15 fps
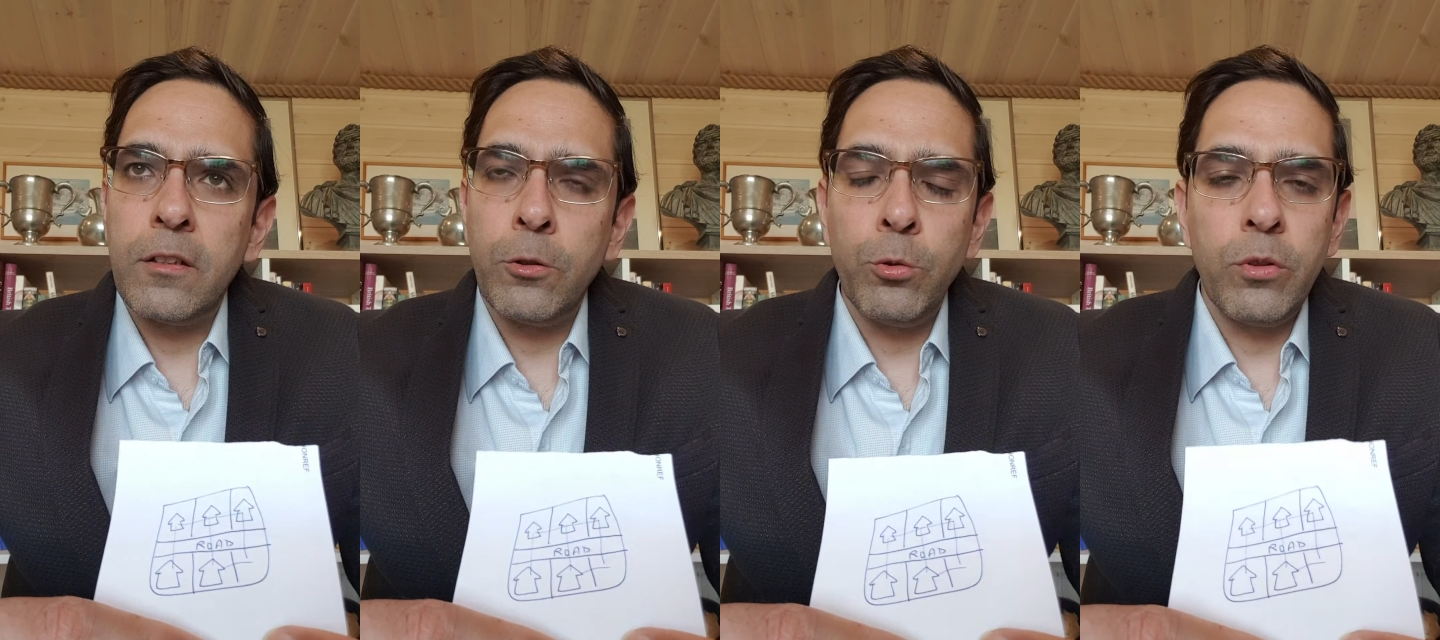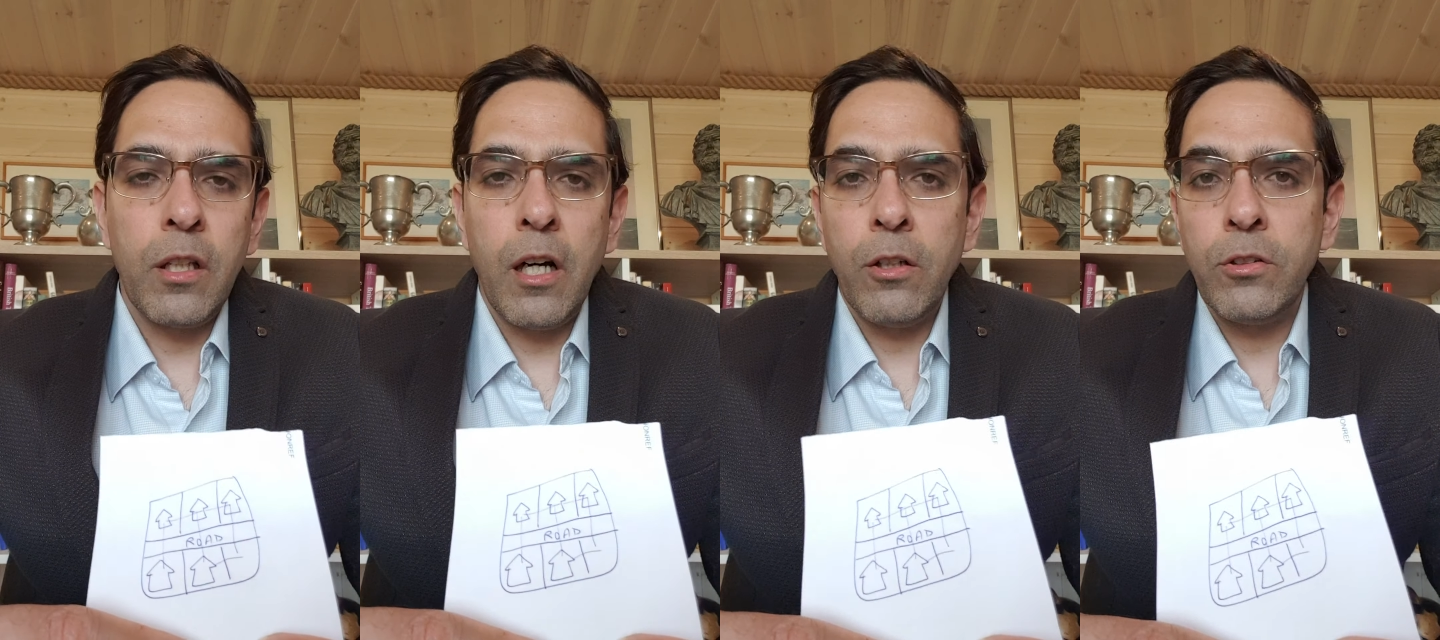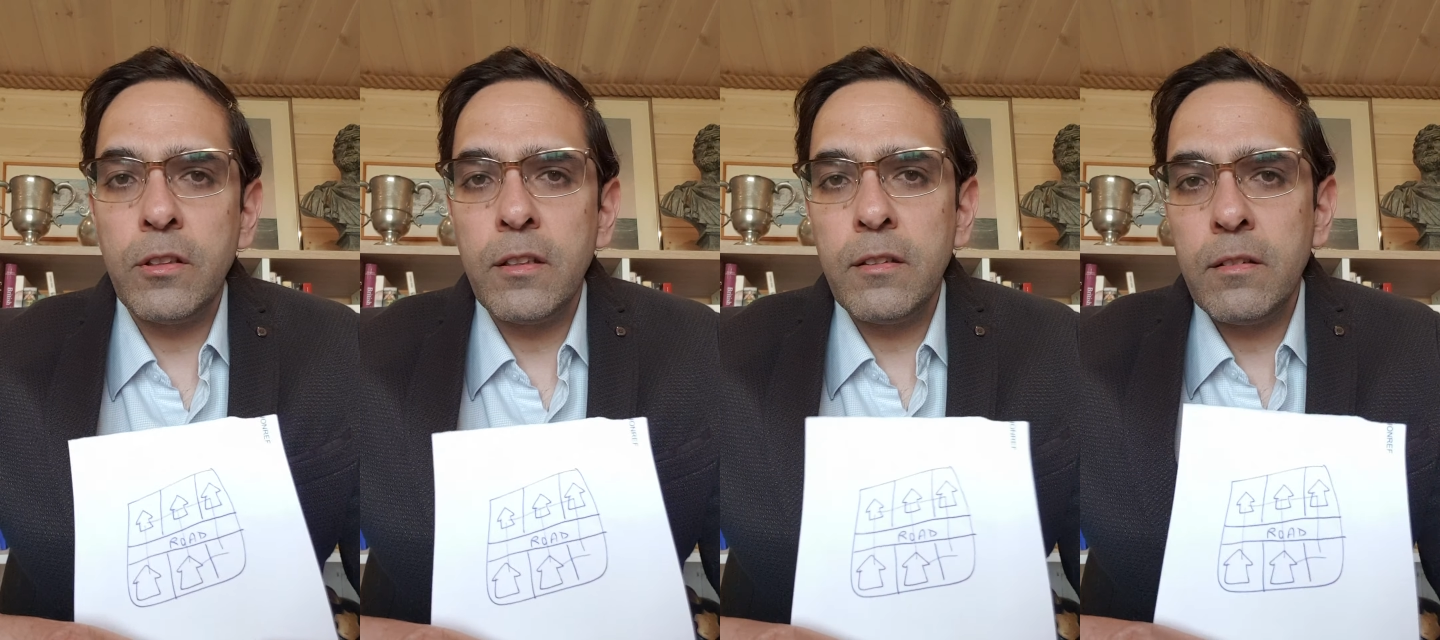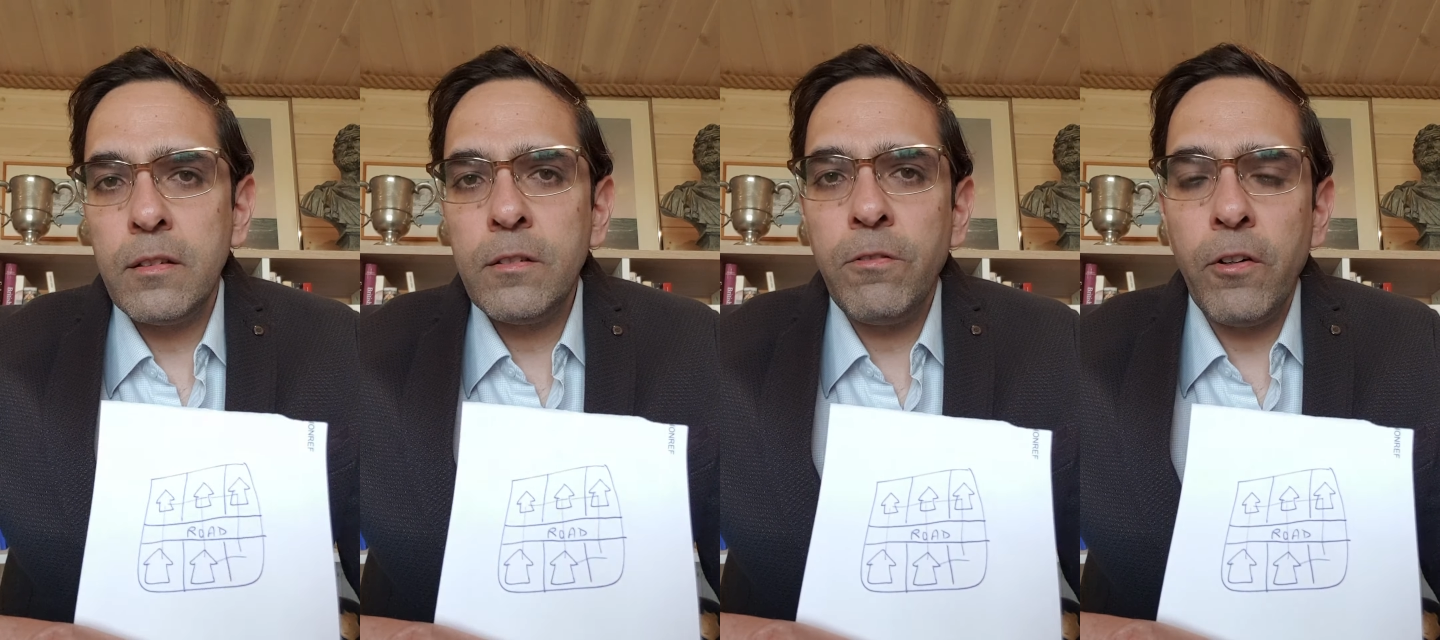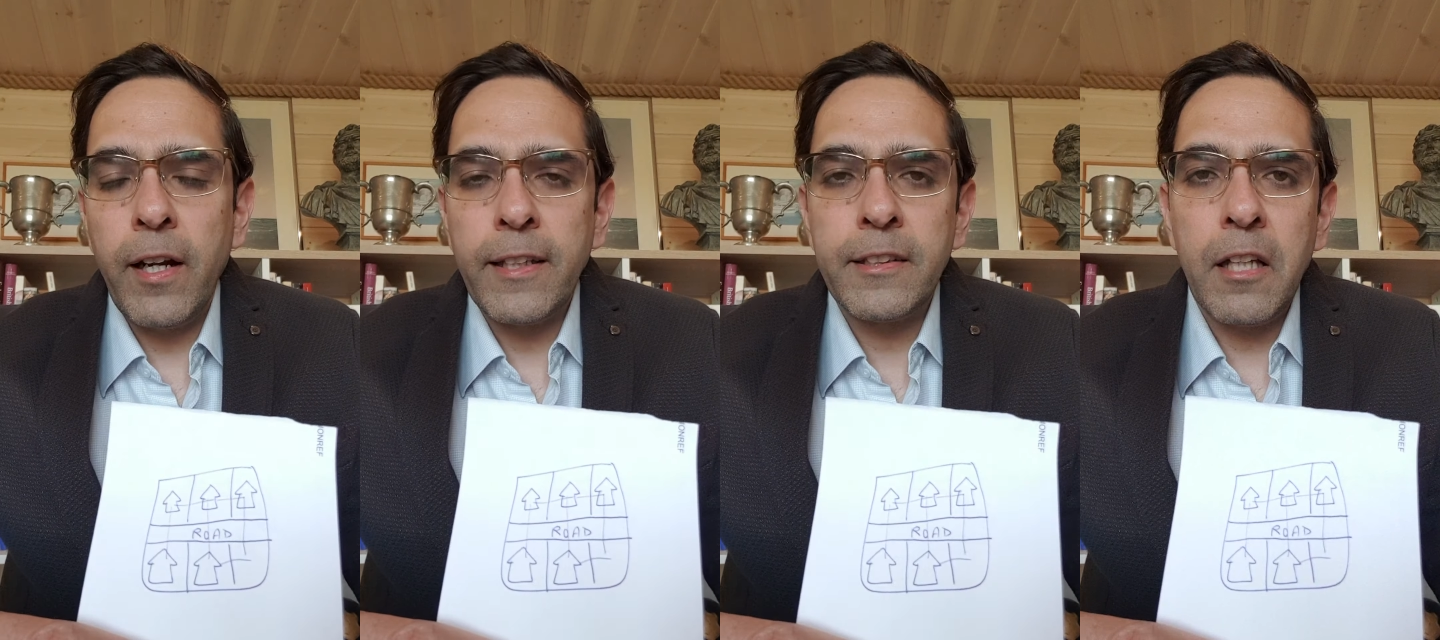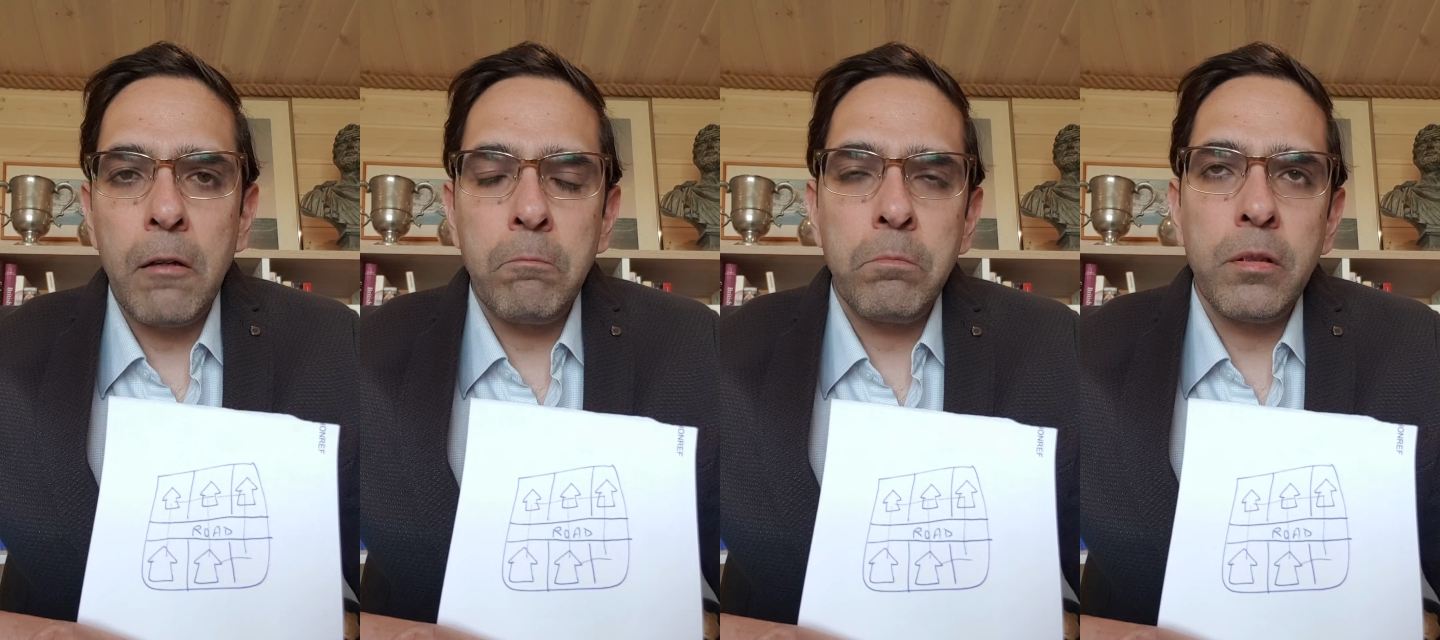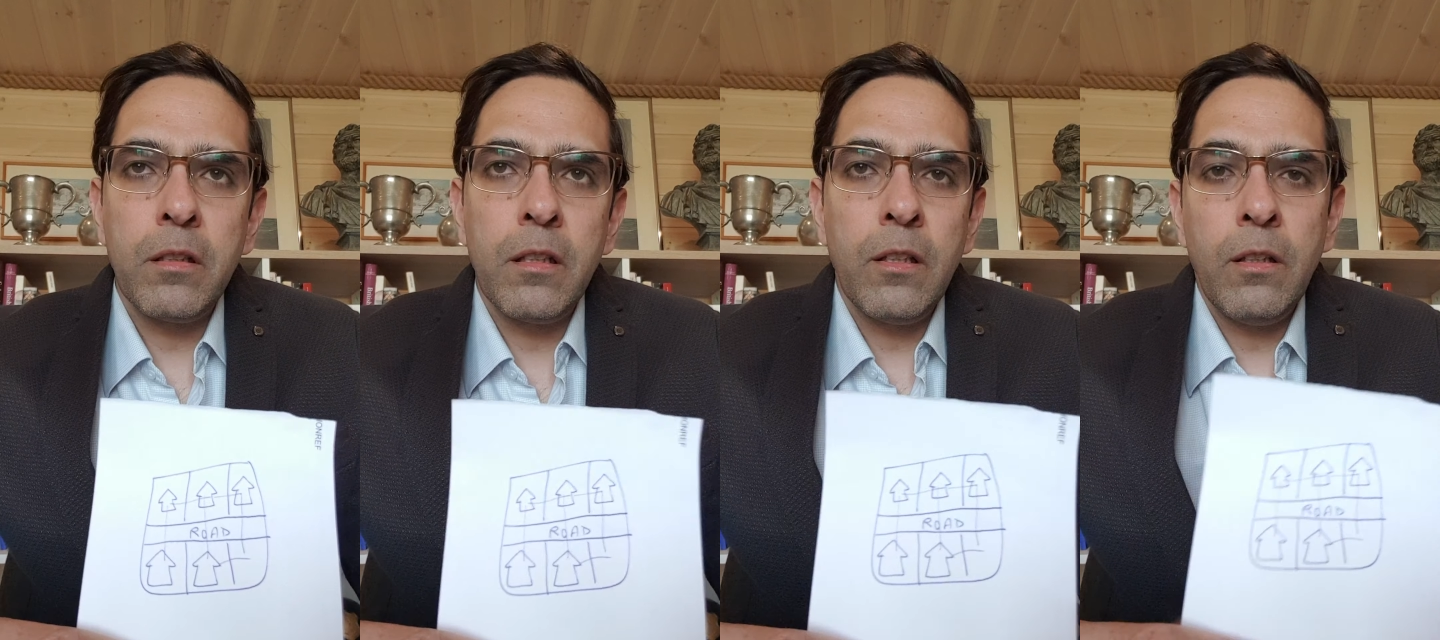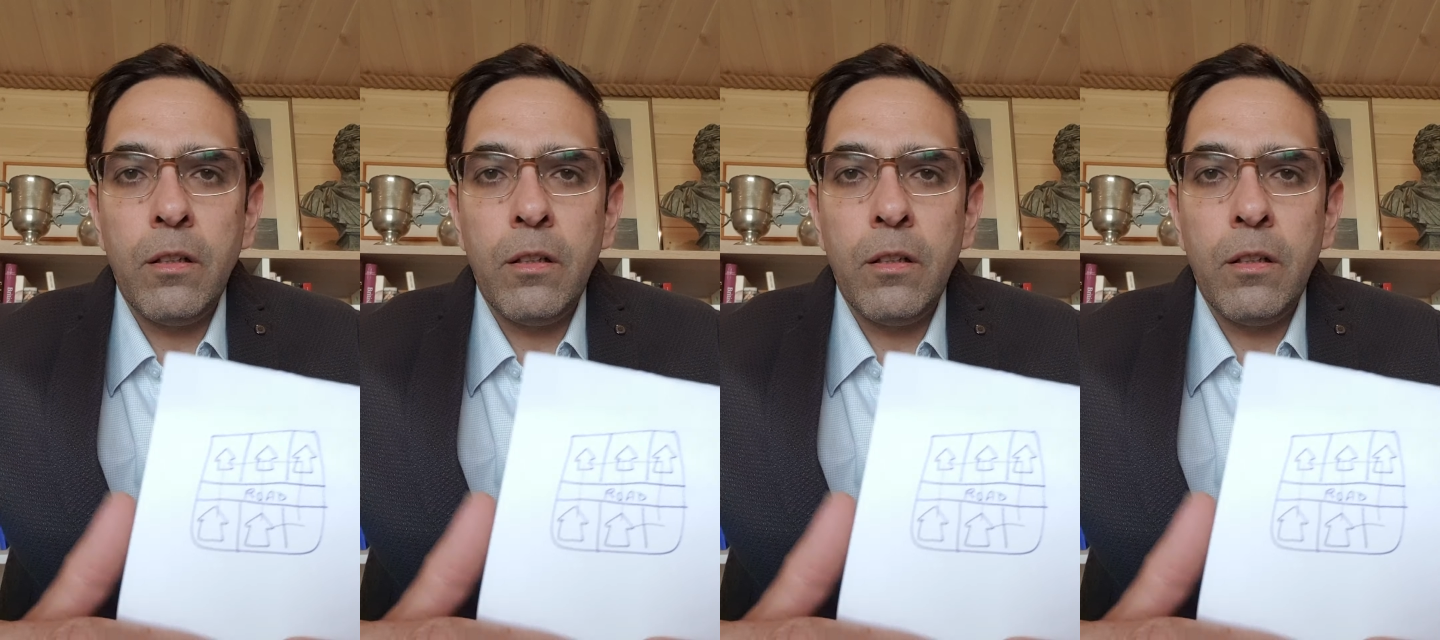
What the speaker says: 2000s, for example,